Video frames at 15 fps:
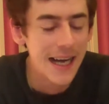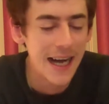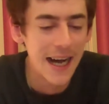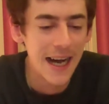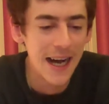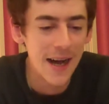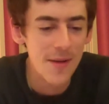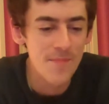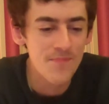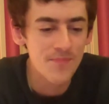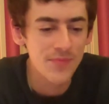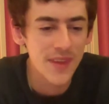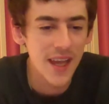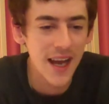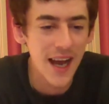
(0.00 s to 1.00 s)

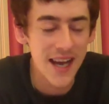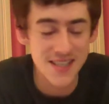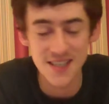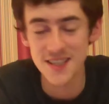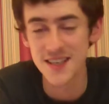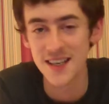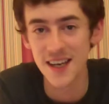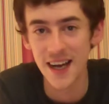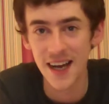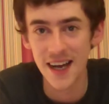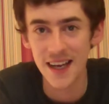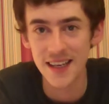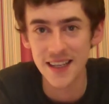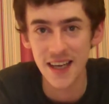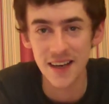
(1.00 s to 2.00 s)
As I say,
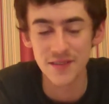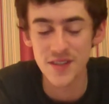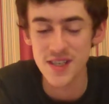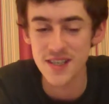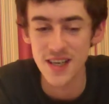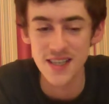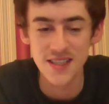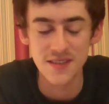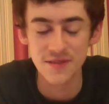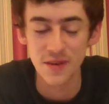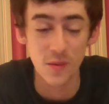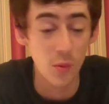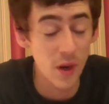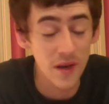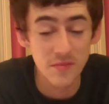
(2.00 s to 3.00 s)
I have decided
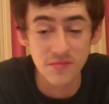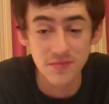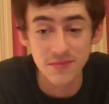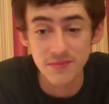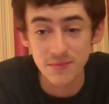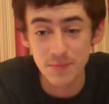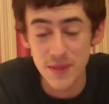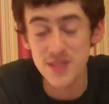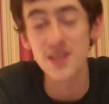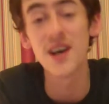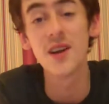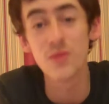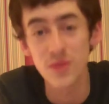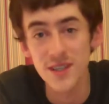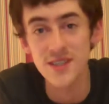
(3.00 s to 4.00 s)
for one
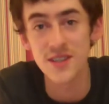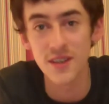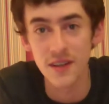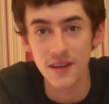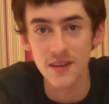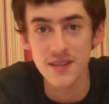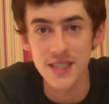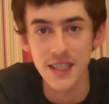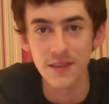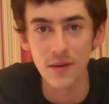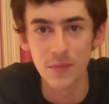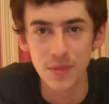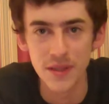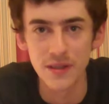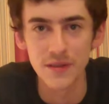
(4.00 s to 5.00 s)
bizarre reason or another to give
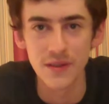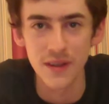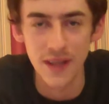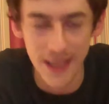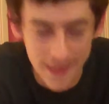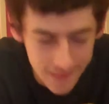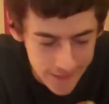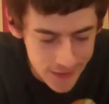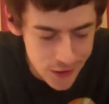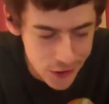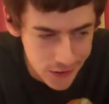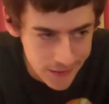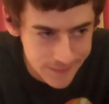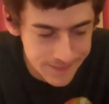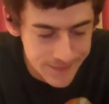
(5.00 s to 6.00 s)
up beer for Lent
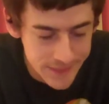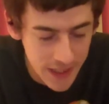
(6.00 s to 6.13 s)
this year.